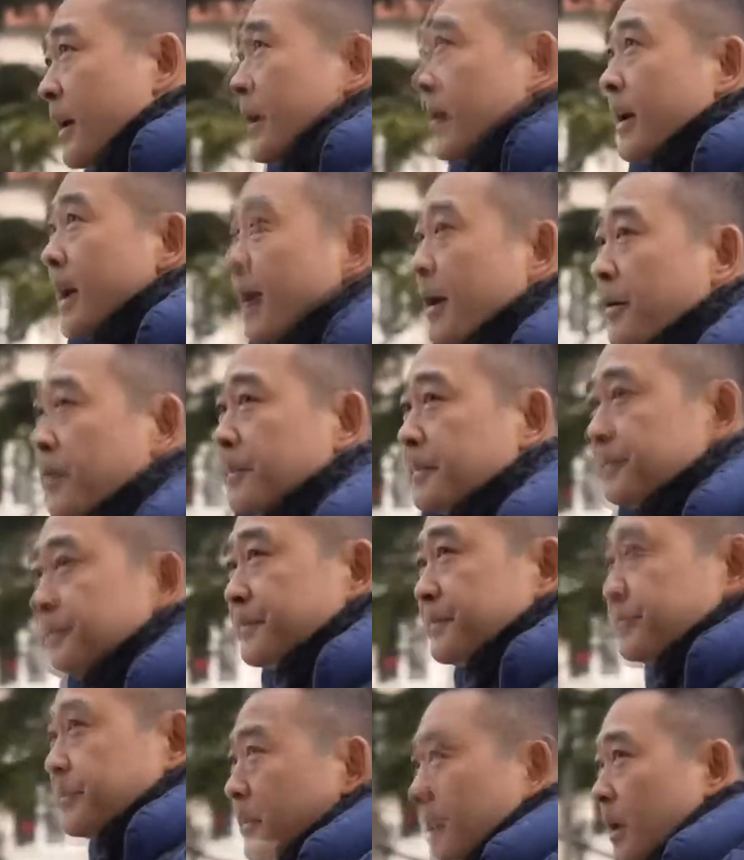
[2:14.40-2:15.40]
Now,
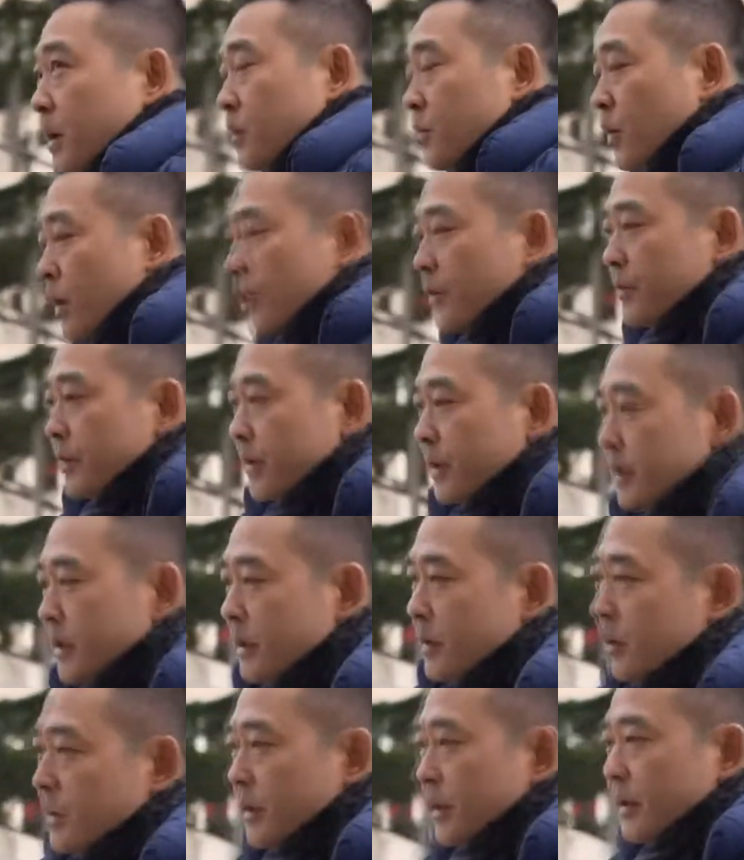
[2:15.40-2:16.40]
well,
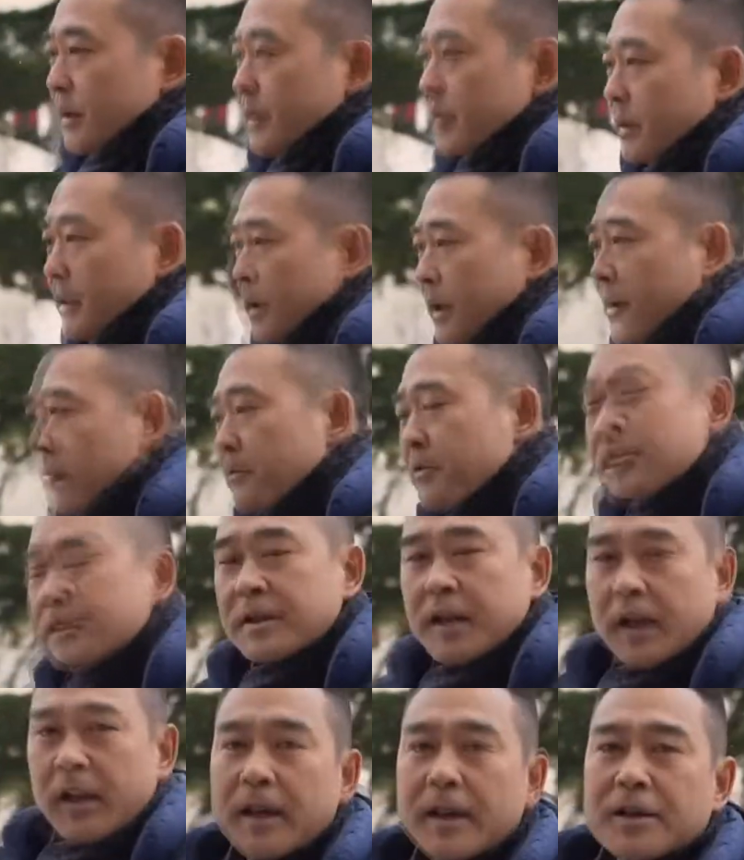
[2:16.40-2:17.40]
here is
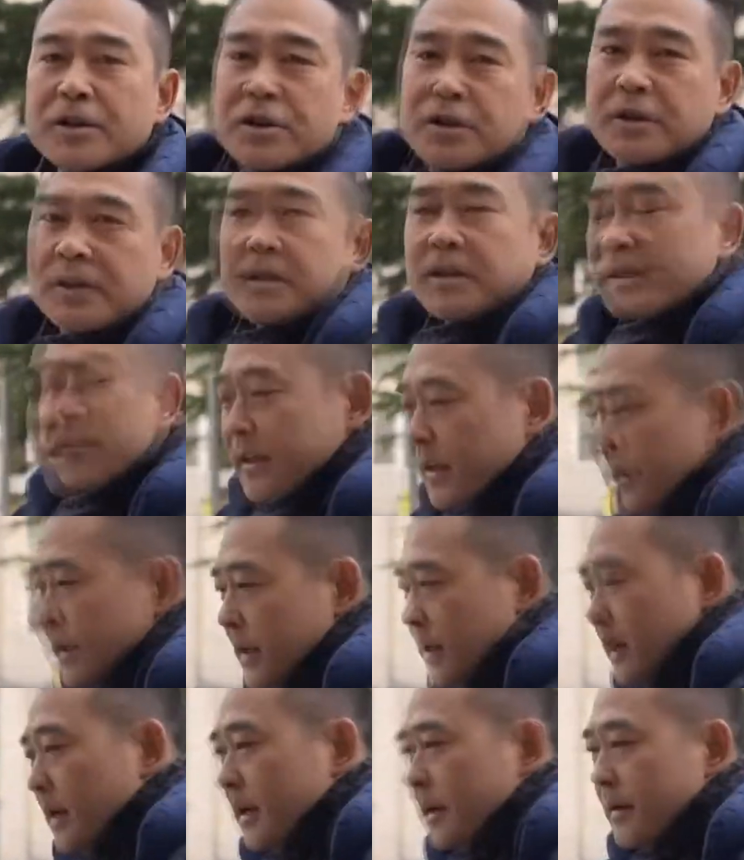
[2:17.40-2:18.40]
a legend. Say
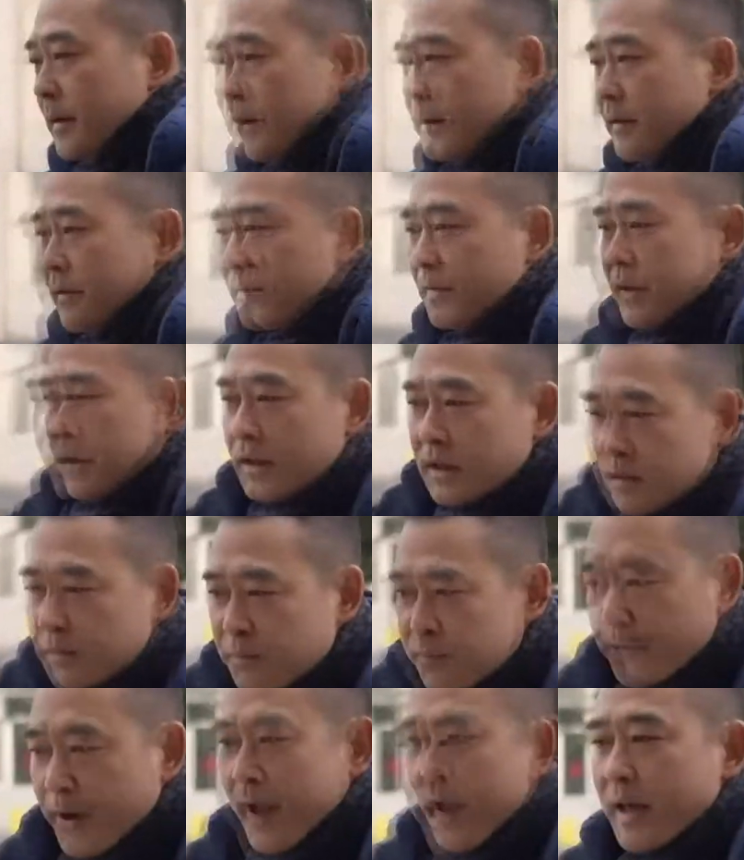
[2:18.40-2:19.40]
this
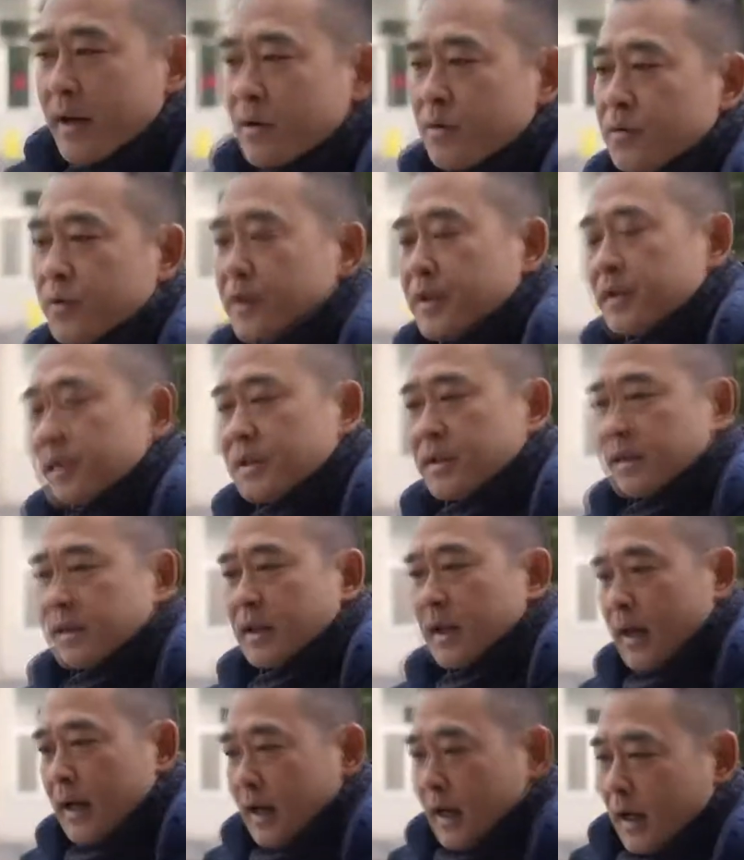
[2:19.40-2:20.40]
brand was
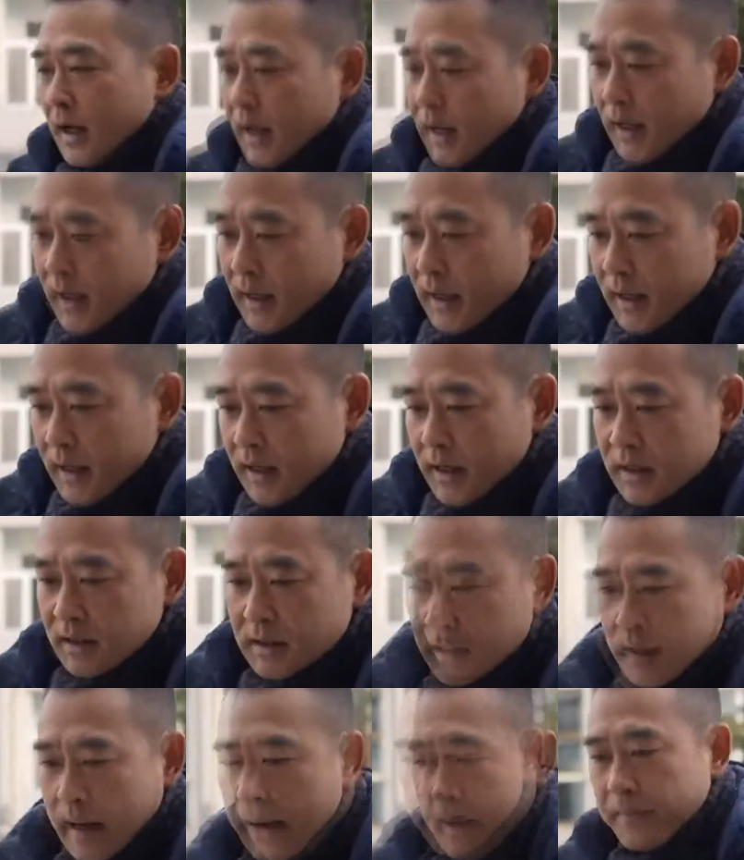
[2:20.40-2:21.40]

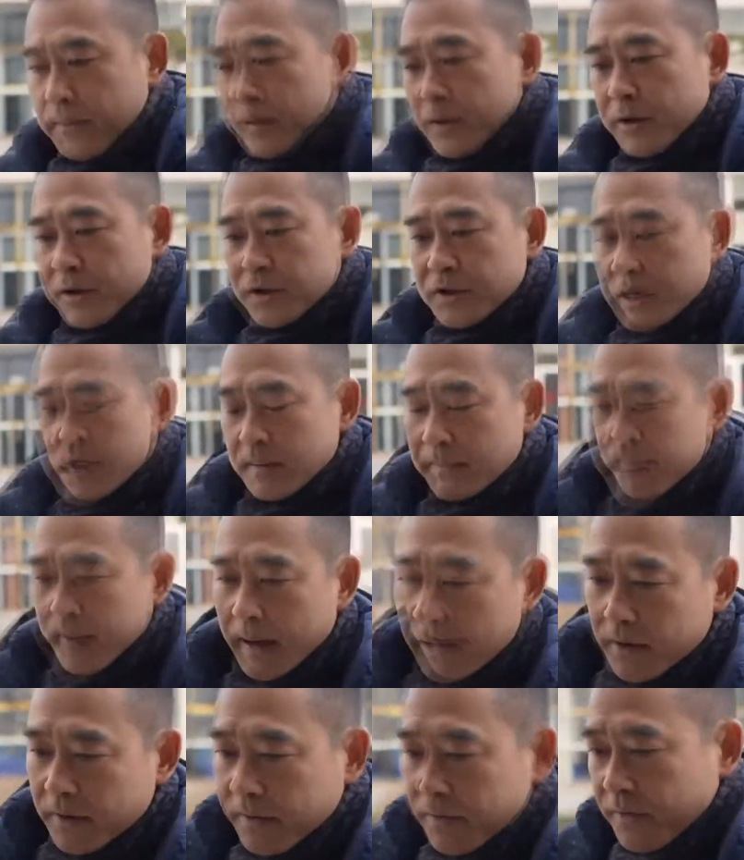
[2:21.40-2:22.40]
established
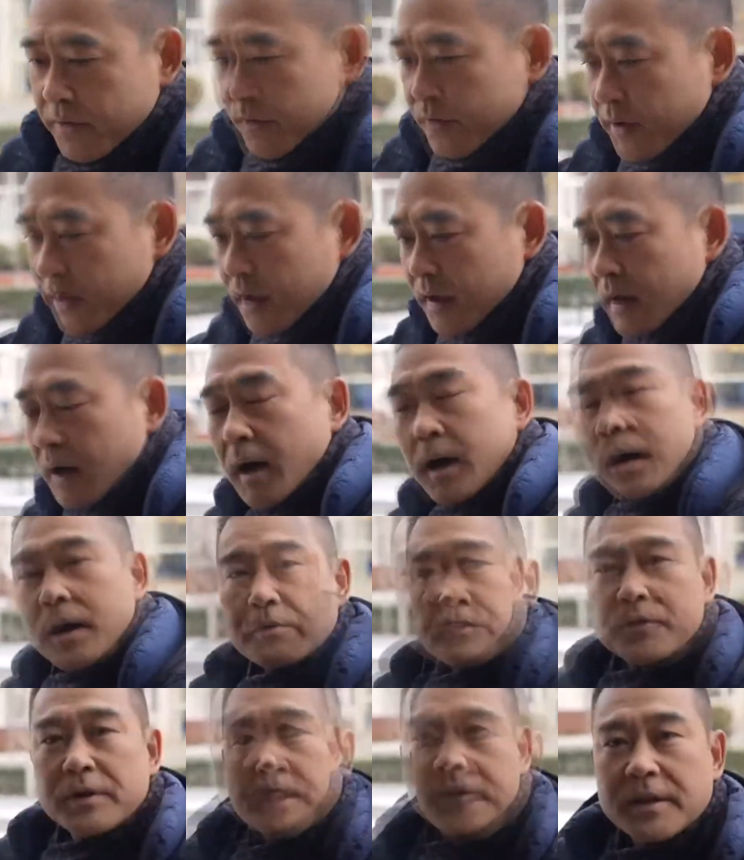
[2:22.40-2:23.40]
about
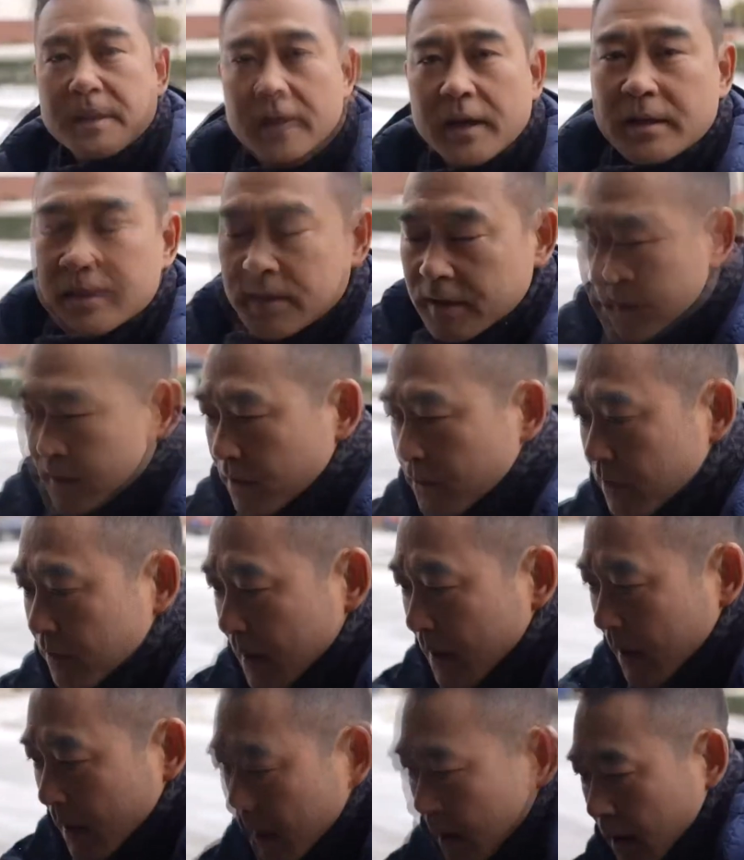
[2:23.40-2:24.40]
300 years ago.
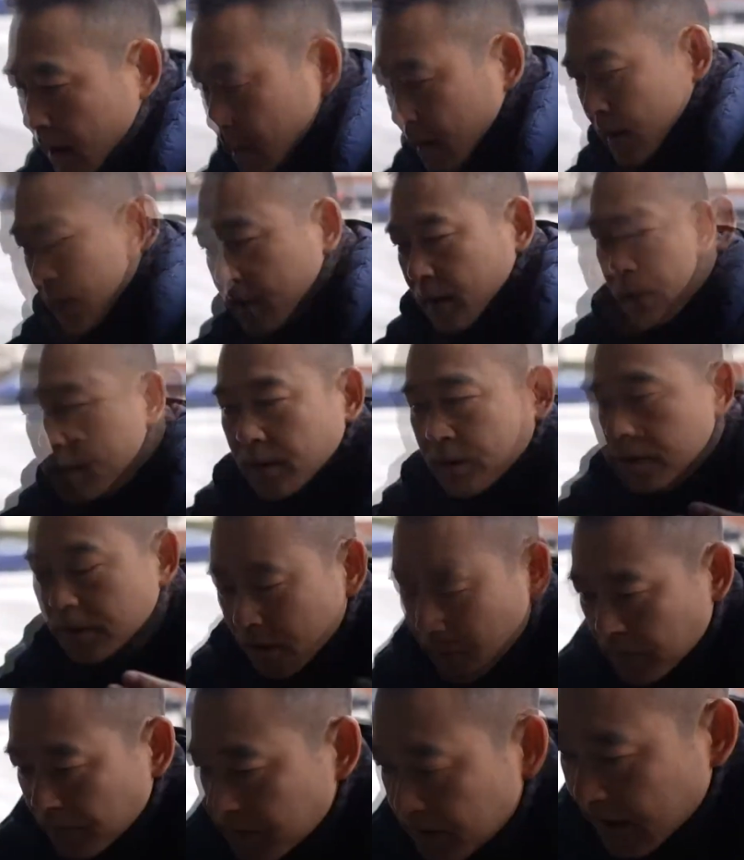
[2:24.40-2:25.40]

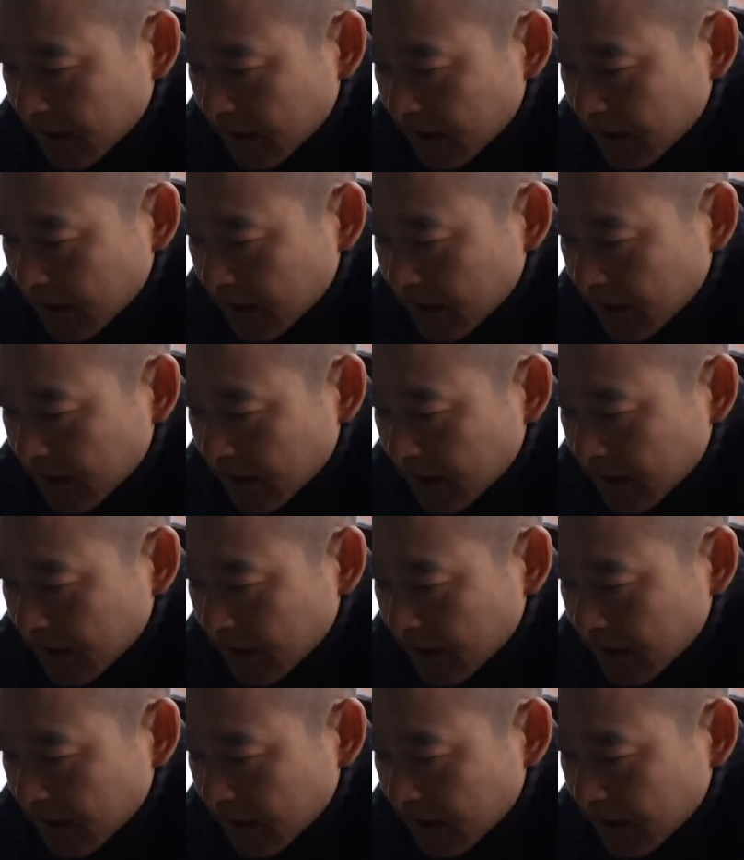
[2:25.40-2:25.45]
Don't